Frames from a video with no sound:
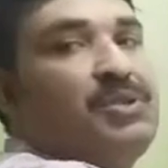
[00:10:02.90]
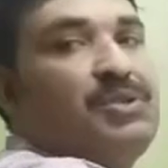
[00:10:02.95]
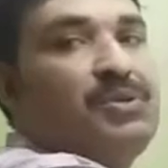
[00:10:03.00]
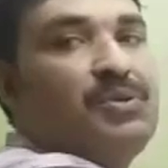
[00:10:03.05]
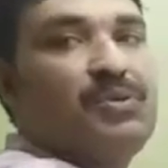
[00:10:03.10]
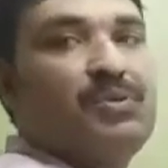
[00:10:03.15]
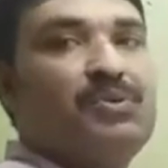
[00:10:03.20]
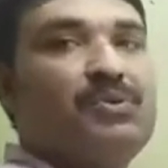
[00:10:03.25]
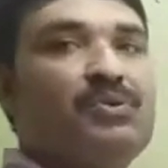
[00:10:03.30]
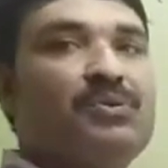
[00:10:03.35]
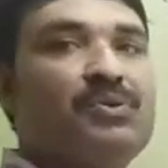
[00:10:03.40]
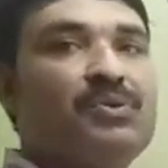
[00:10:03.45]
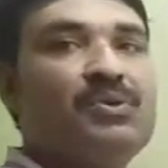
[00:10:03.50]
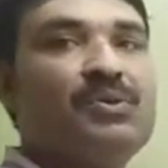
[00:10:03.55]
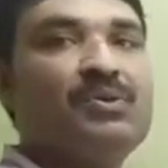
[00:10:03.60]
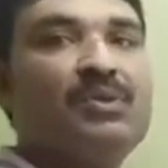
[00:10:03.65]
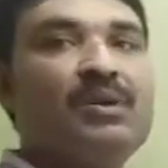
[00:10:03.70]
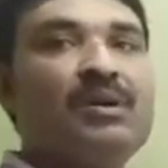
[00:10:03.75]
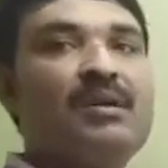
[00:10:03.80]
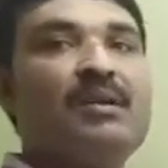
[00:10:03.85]
2.
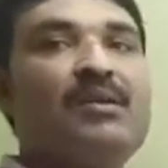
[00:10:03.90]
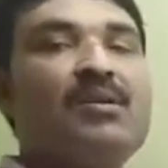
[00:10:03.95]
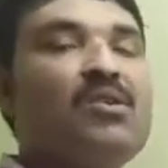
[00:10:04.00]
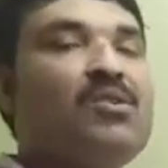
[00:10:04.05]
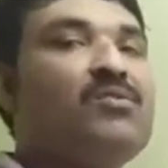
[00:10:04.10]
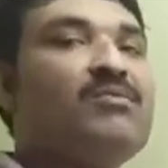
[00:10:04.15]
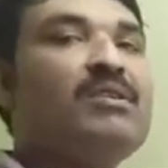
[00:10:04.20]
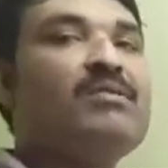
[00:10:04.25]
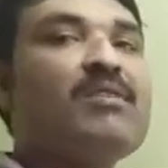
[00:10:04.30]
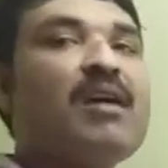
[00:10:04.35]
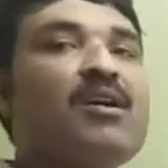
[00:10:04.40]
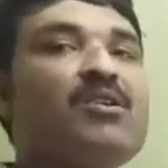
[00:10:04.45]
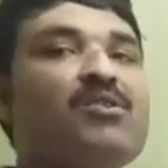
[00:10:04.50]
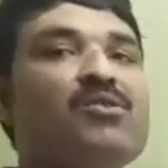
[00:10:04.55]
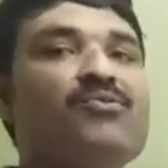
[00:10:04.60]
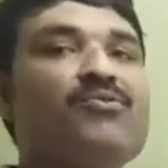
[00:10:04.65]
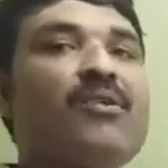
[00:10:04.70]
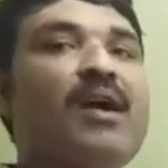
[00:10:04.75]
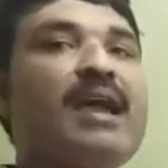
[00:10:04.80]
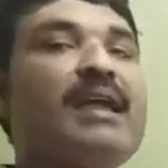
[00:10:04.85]
Now we want
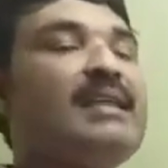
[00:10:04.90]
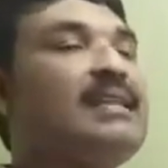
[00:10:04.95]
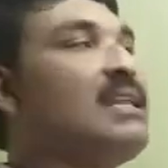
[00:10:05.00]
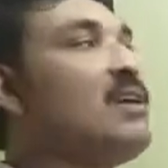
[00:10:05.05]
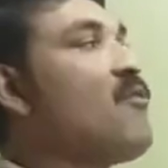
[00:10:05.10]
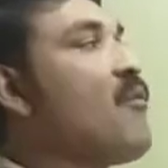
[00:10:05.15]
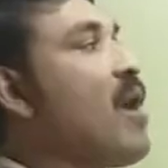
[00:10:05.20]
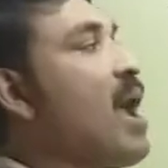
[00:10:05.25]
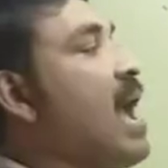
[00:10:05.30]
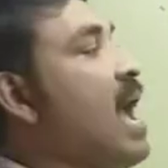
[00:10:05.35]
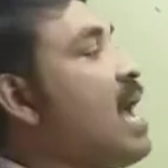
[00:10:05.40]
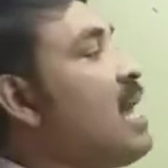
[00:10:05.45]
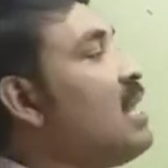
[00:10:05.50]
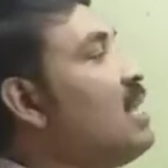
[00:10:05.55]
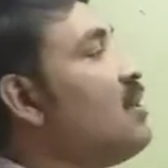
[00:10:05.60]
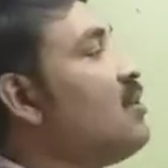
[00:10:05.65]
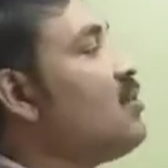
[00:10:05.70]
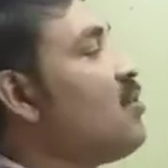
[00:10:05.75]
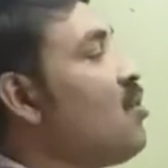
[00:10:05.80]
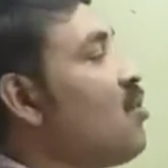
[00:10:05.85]
to find the
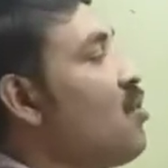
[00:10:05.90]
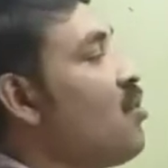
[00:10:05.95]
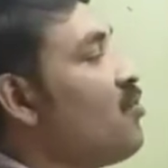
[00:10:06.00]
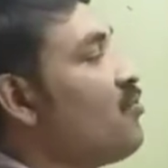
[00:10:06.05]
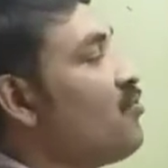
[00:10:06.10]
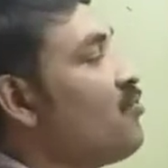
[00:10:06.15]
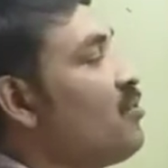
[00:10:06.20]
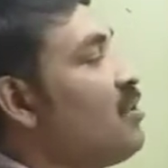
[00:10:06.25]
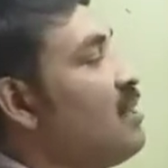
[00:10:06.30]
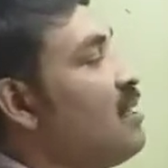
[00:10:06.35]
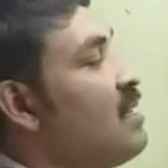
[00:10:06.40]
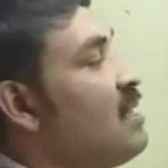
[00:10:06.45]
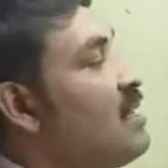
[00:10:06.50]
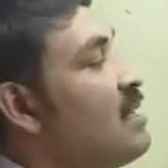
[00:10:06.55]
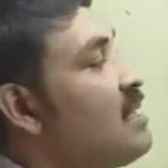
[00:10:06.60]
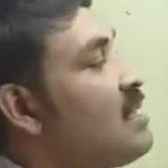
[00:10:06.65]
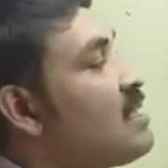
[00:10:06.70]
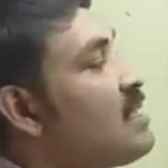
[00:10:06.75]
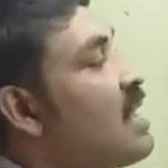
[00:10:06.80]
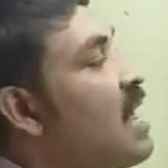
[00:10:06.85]
value of
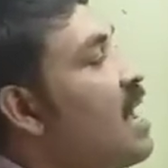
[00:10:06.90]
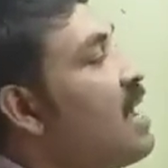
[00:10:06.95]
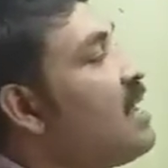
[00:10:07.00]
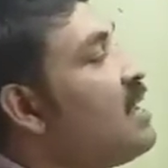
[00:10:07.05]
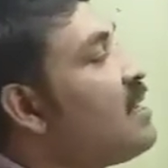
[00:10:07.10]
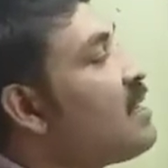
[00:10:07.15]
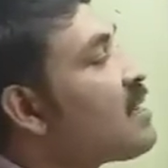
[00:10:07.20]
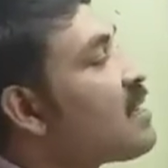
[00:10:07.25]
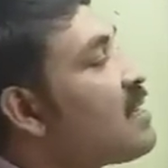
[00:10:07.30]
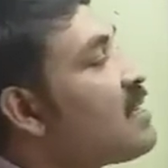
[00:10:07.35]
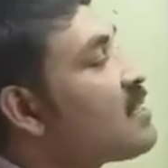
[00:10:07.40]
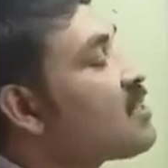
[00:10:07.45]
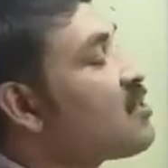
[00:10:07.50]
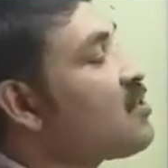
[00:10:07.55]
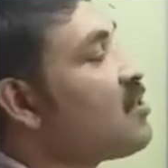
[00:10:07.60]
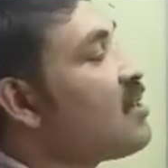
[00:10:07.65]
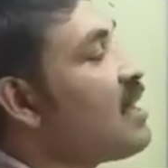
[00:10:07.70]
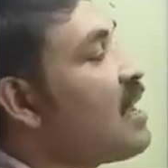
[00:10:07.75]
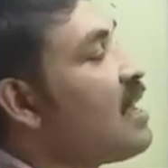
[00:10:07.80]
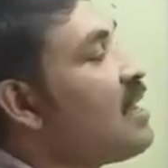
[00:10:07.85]
sin raised
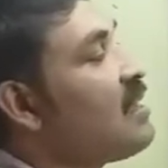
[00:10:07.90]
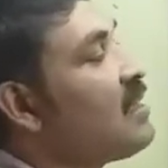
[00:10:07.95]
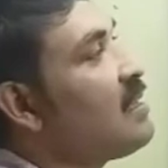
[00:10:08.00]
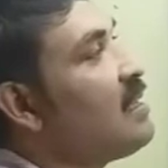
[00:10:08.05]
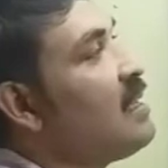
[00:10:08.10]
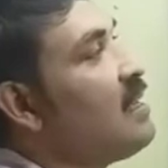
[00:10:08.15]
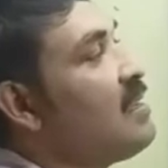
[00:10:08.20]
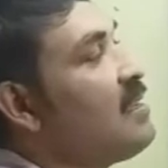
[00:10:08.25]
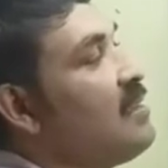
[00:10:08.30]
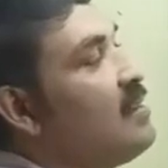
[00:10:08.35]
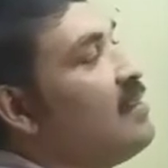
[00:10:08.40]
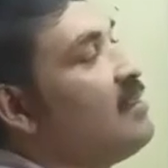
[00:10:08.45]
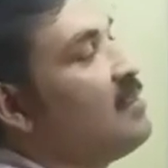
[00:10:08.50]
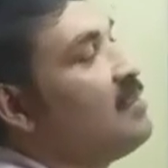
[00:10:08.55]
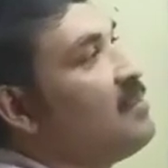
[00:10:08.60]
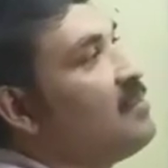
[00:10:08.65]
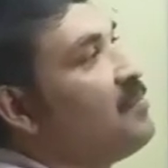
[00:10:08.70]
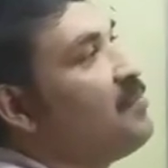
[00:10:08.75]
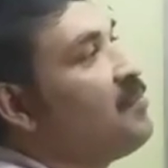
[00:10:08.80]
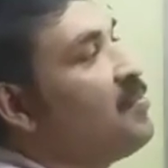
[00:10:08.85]
to n
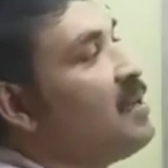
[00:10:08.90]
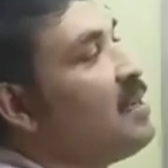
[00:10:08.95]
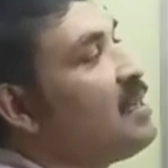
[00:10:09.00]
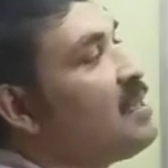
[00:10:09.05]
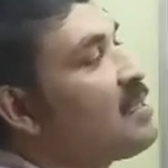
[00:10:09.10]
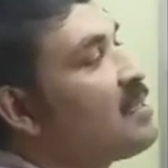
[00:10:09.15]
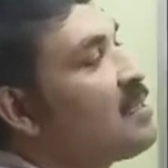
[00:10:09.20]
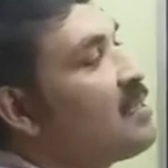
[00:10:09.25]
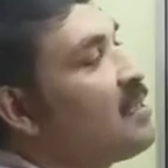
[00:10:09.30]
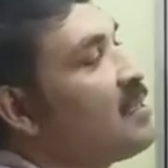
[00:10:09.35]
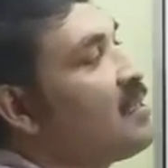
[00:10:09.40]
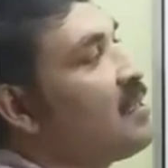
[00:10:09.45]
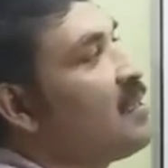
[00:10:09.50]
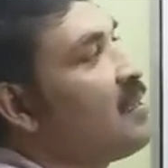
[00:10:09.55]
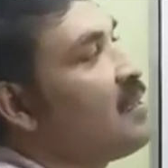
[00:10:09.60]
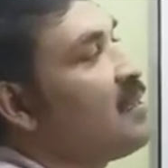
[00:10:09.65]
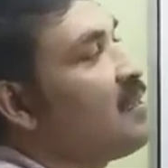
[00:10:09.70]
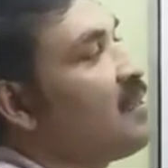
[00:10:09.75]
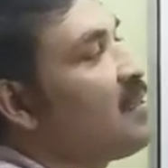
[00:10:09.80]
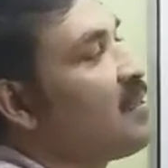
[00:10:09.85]
theta plus
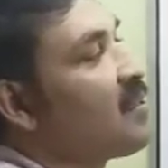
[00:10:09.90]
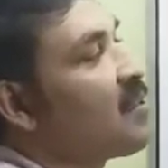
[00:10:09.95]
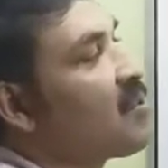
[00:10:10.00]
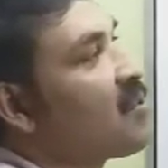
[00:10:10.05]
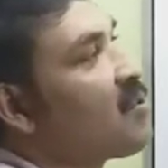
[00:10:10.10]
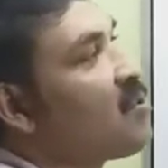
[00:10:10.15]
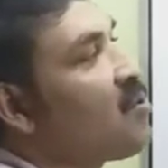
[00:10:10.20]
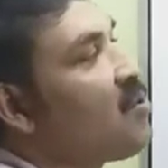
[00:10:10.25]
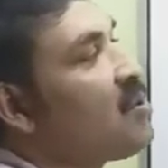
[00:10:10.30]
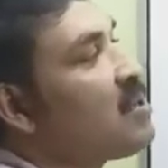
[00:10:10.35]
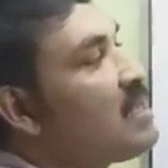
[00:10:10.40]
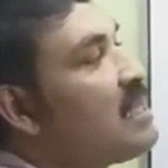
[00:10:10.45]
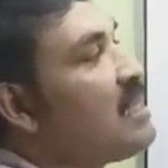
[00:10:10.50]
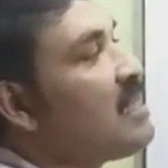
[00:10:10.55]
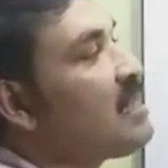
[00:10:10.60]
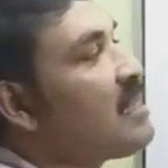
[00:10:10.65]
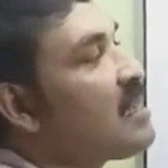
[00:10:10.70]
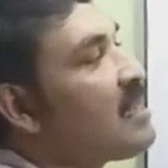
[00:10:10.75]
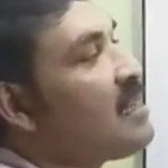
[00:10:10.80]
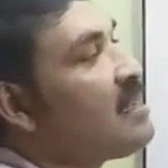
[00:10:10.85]

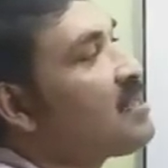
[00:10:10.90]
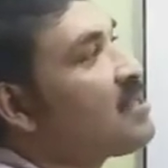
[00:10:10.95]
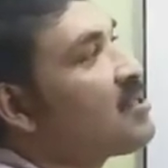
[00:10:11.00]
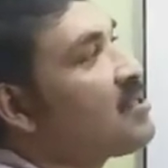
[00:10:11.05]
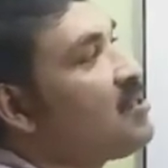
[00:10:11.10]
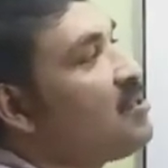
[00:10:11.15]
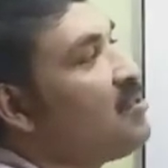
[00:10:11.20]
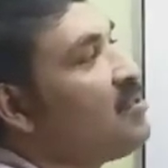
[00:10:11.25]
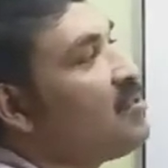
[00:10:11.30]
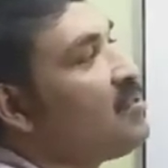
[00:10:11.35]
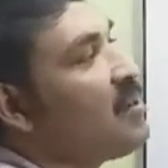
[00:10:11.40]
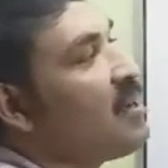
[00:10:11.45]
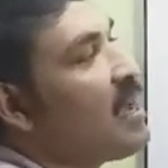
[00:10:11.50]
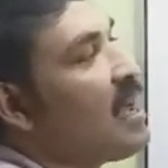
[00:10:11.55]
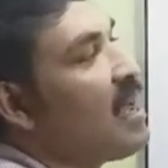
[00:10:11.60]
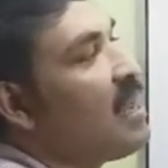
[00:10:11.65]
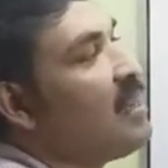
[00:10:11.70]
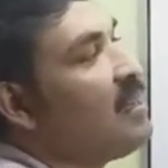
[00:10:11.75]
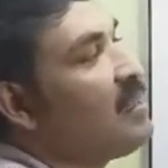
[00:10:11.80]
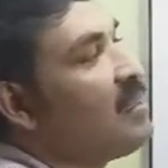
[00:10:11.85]
cosec raised to
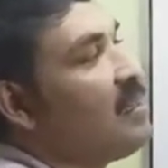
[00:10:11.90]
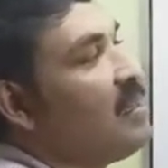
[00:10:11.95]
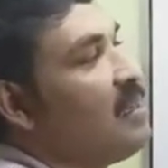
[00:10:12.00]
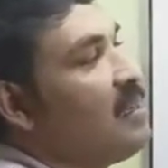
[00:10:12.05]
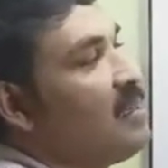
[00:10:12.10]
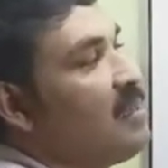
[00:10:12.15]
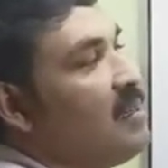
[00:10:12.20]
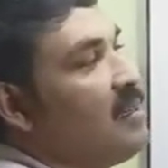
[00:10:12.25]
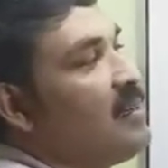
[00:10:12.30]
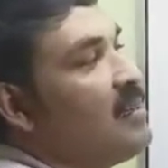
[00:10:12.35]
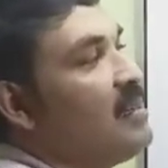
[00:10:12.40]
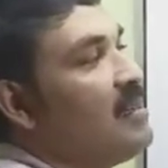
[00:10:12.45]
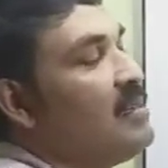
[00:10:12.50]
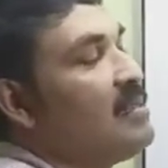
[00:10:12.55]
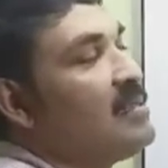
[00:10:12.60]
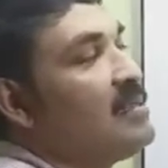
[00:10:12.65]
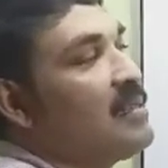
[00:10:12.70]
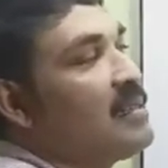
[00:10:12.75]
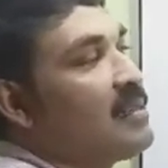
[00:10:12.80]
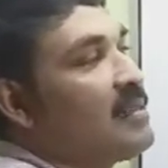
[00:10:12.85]
n theta
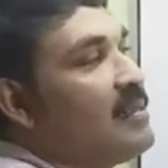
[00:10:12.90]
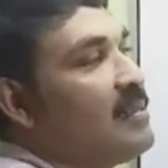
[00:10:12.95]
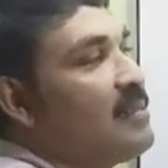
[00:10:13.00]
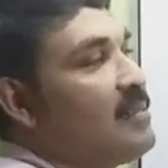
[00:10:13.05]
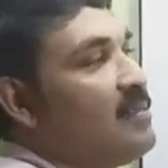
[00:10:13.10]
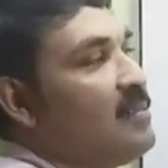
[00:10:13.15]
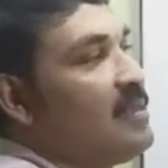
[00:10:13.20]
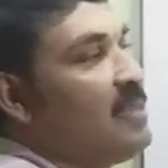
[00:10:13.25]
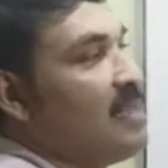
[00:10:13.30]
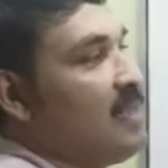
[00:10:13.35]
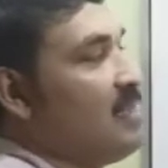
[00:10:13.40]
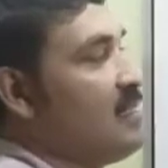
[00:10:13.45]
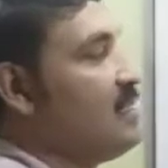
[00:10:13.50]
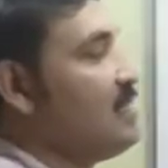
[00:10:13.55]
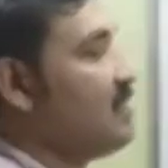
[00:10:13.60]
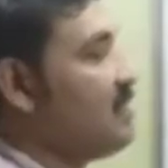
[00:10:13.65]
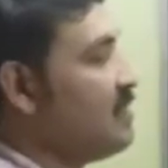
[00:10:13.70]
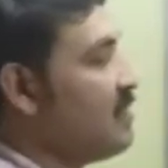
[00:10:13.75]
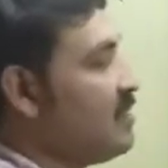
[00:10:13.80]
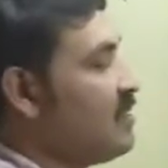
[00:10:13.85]
is equal to
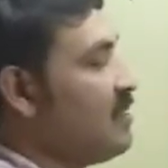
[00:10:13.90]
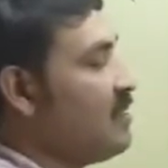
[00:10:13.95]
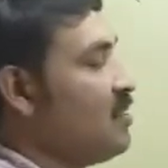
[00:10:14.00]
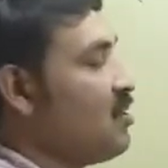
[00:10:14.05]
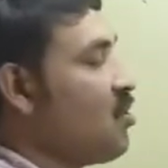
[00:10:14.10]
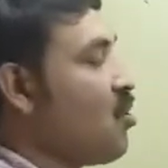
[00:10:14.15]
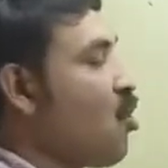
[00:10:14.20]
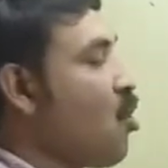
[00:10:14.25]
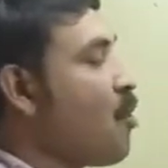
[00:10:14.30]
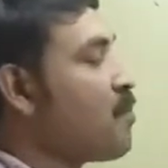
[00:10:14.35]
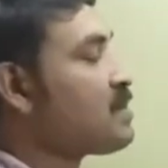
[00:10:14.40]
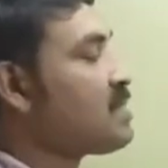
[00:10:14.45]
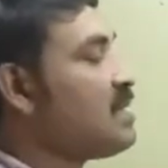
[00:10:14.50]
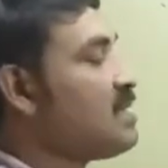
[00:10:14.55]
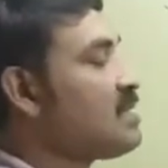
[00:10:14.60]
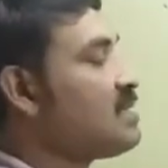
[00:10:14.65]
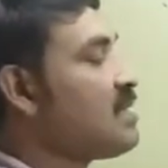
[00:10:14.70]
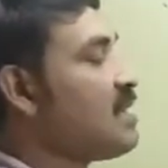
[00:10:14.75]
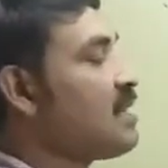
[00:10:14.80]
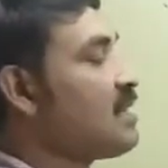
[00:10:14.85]
dash.
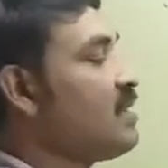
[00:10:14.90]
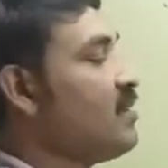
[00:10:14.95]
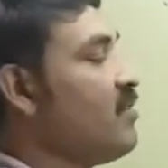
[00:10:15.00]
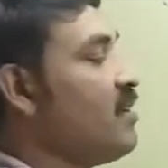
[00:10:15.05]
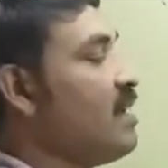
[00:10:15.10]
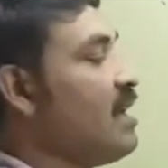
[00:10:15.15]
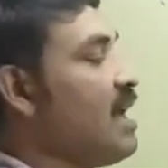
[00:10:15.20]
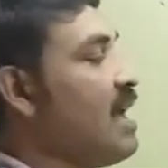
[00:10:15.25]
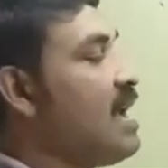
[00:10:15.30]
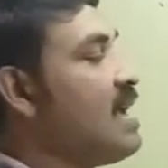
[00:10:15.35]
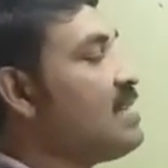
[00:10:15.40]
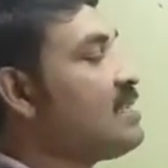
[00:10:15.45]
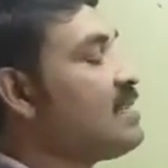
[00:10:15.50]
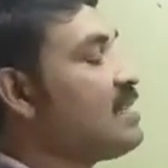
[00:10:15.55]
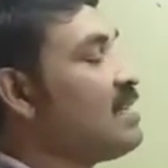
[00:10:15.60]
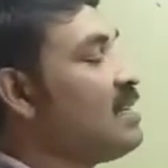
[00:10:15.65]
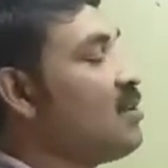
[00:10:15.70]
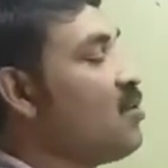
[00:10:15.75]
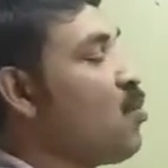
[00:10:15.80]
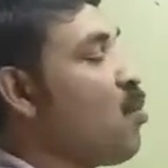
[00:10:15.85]
Options are given. A is
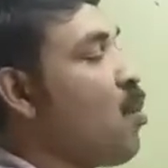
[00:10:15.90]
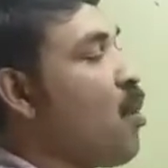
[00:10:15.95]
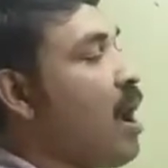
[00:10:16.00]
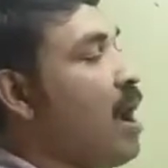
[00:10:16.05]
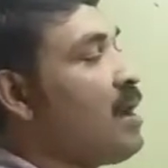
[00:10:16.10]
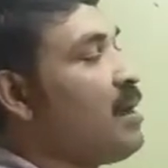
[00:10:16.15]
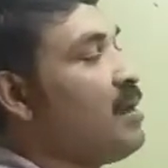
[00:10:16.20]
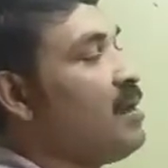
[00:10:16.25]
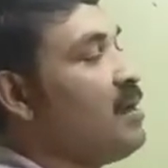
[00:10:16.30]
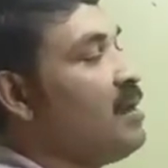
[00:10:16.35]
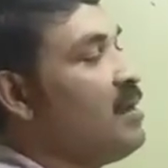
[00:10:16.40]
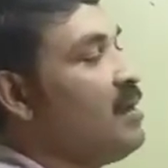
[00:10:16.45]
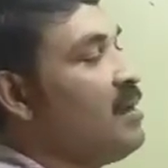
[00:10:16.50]
equal to 1,